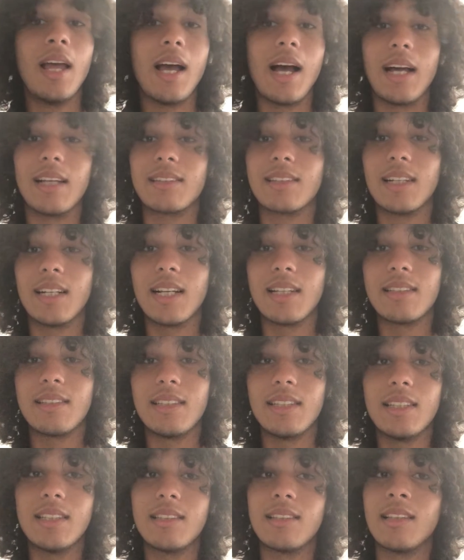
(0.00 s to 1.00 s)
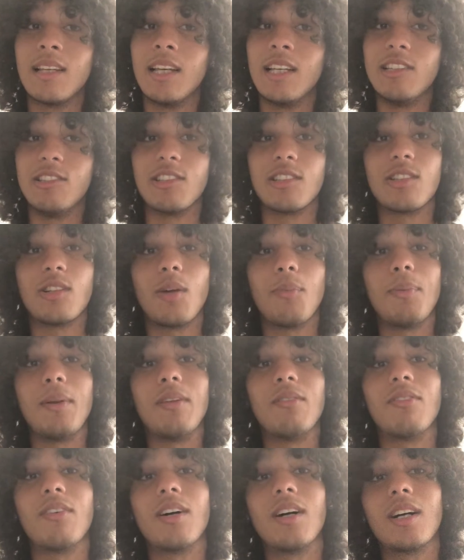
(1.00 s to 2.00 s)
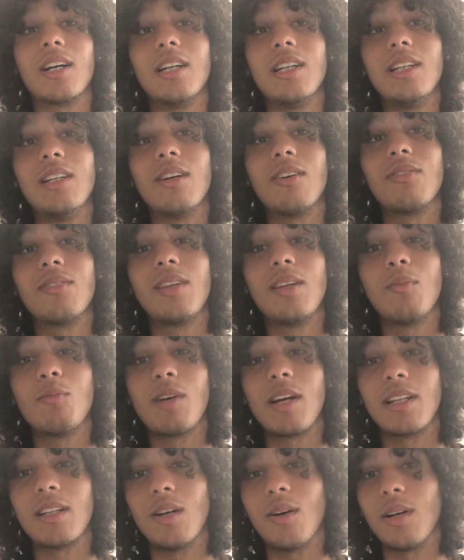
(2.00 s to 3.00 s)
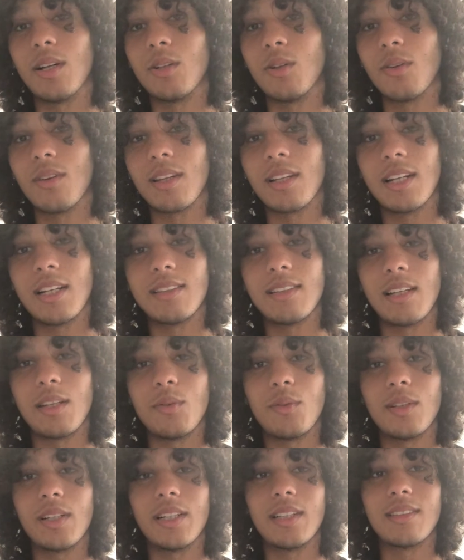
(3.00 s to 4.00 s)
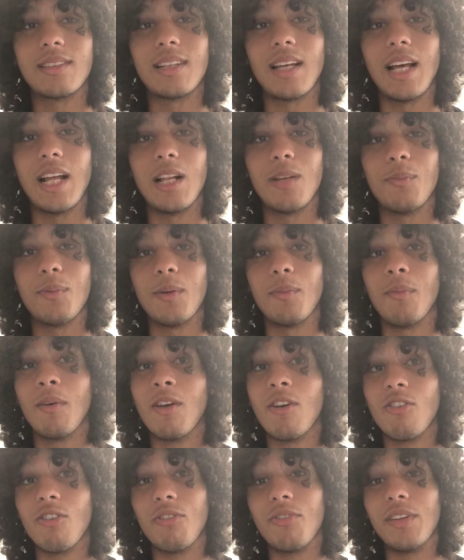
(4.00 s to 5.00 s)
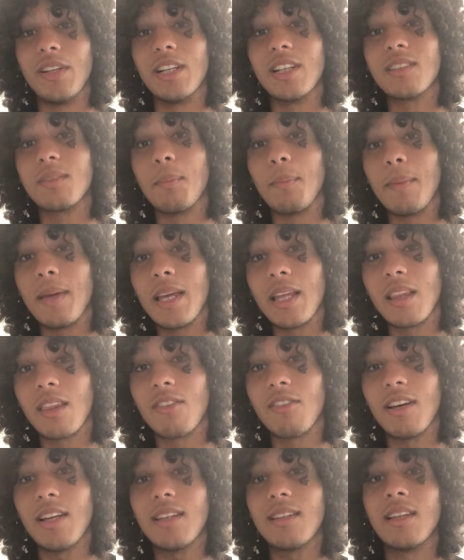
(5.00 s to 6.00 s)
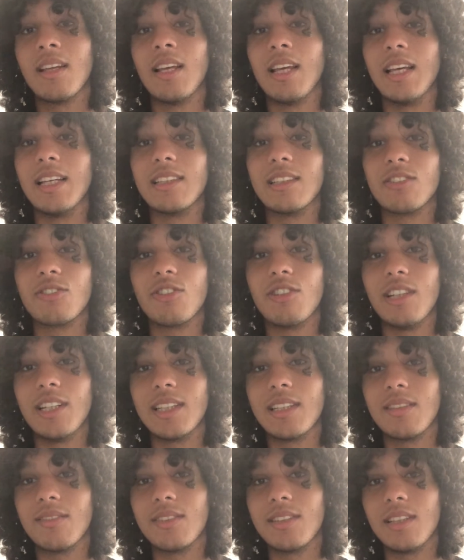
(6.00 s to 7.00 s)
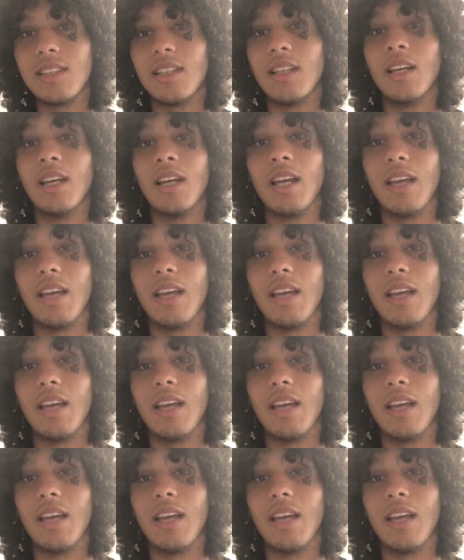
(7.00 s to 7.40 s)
As good as he is, he's just not playing for a good enough team right now. I don't think there's anyone else to help him. Rafinha's main threat is his creativity.